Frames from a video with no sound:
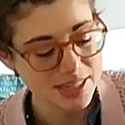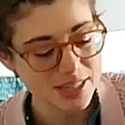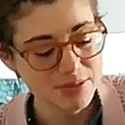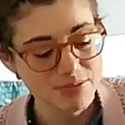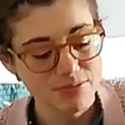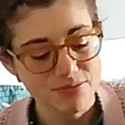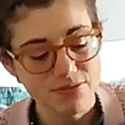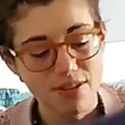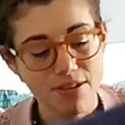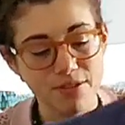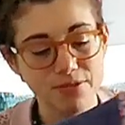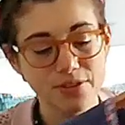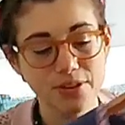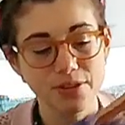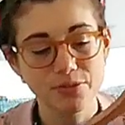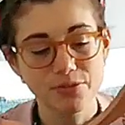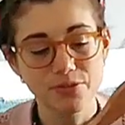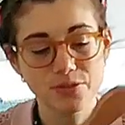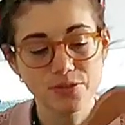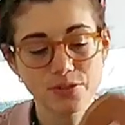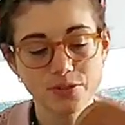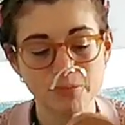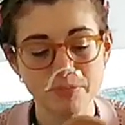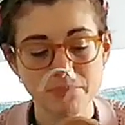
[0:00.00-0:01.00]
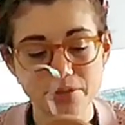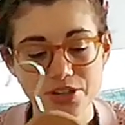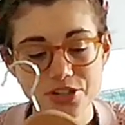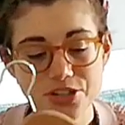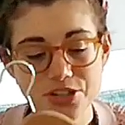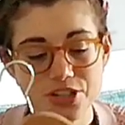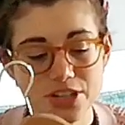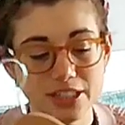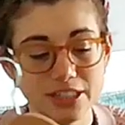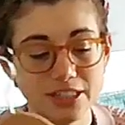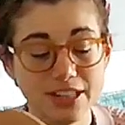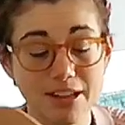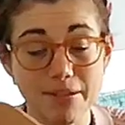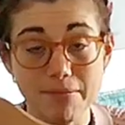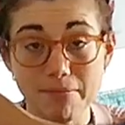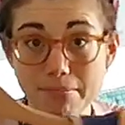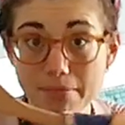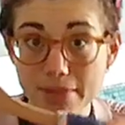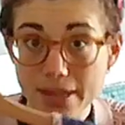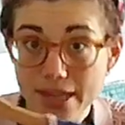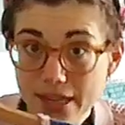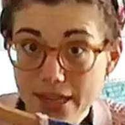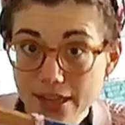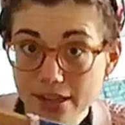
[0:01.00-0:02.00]
fabric from Merchant &
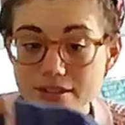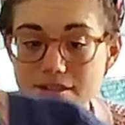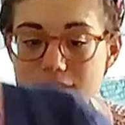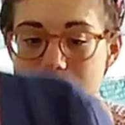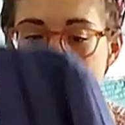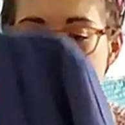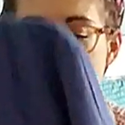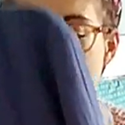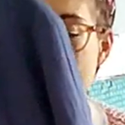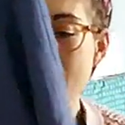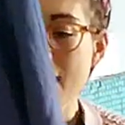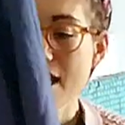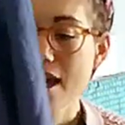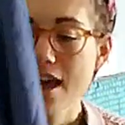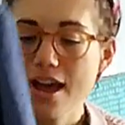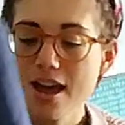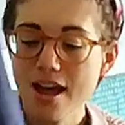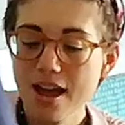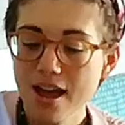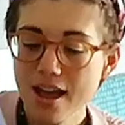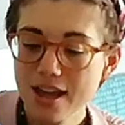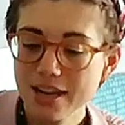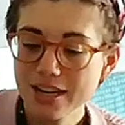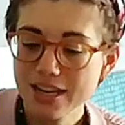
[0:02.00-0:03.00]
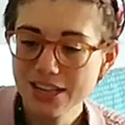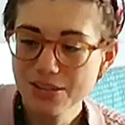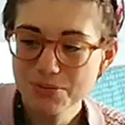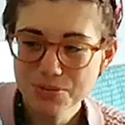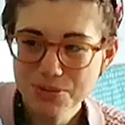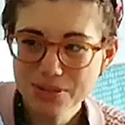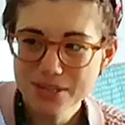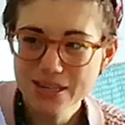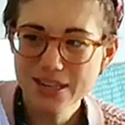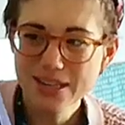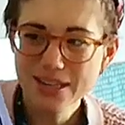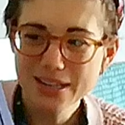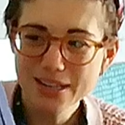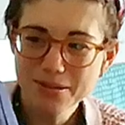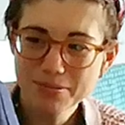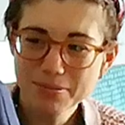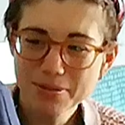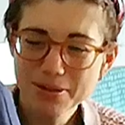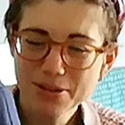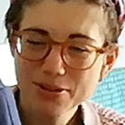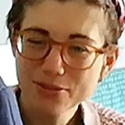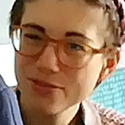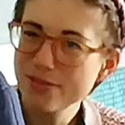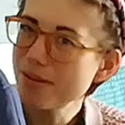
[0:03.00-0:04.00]
Mills, and it was a little bit
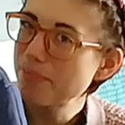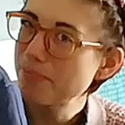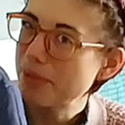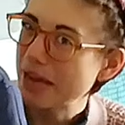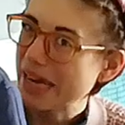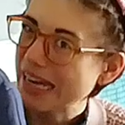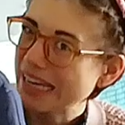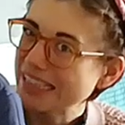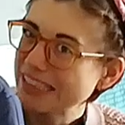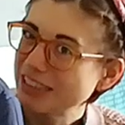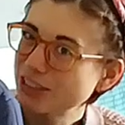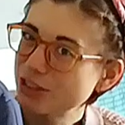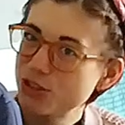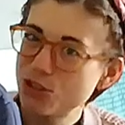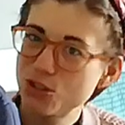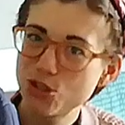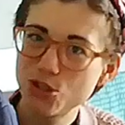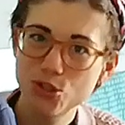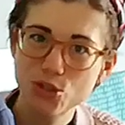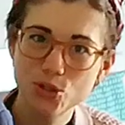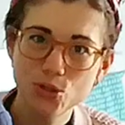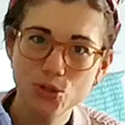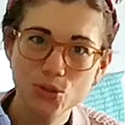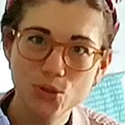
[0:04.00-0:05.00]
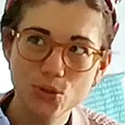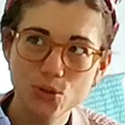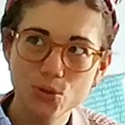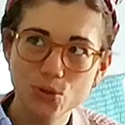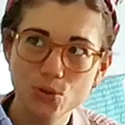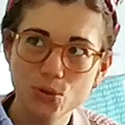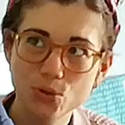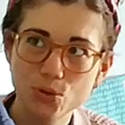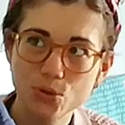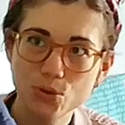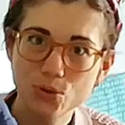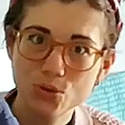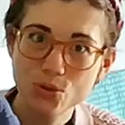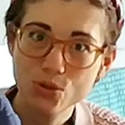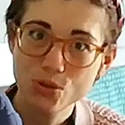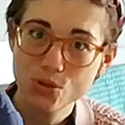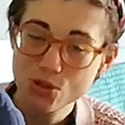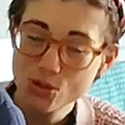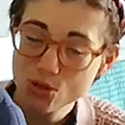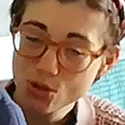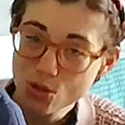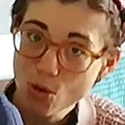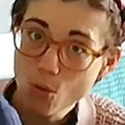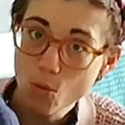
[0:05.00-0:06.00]
of a pain to
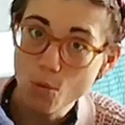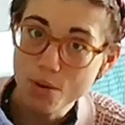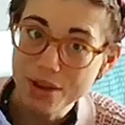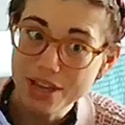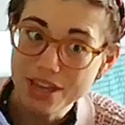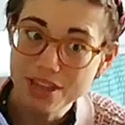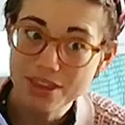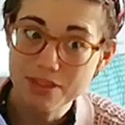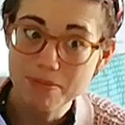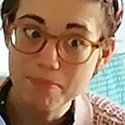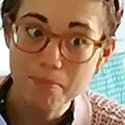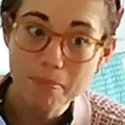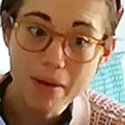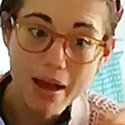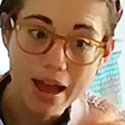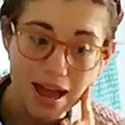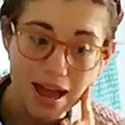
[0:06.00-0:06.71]
sew with, but